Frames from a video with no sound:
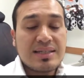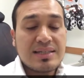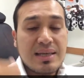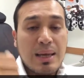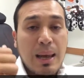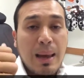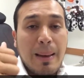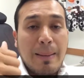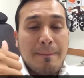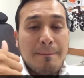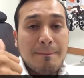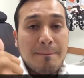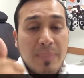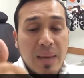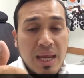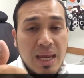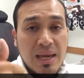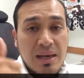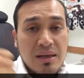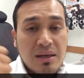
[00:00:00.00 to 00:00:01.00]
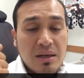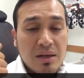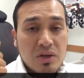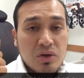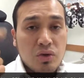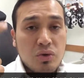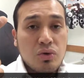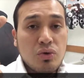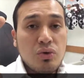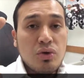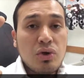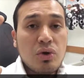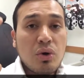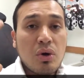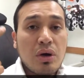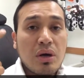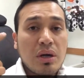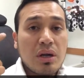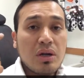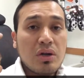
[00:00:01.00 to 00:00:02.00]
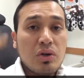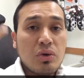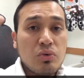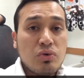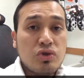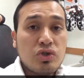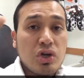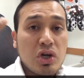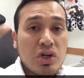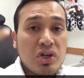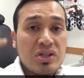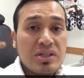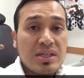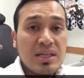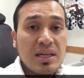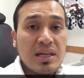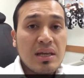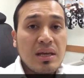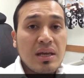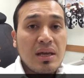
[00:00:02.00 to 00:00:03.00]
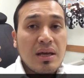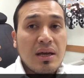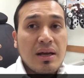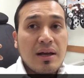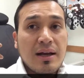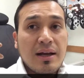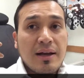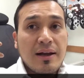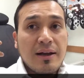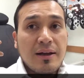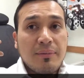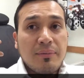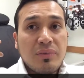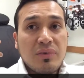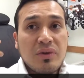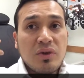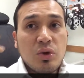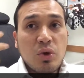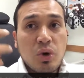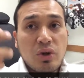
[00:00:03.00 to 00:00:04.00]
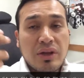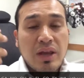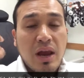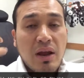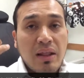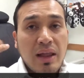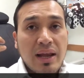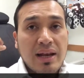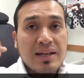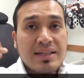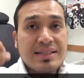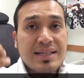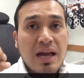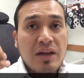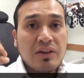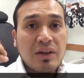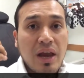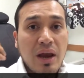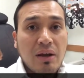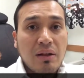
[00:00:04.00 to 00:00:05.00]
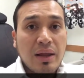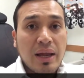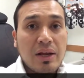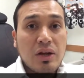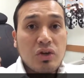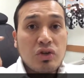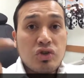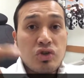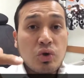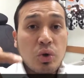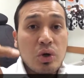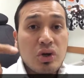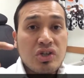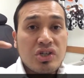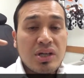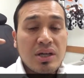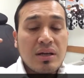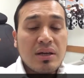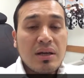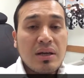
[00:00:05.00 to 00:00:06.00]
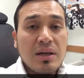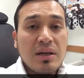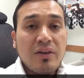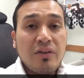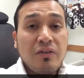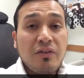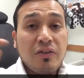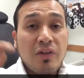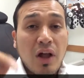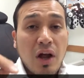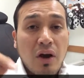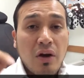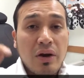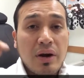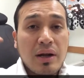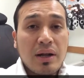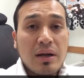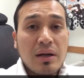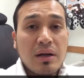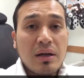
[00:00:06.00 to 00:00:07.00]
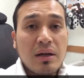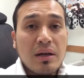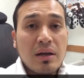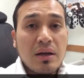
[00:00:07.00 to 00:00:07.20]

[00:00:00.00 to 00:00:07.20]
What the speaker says: It's Maine, New York, New Jersey, North Carolina, South Carolina, Georgia, Florida,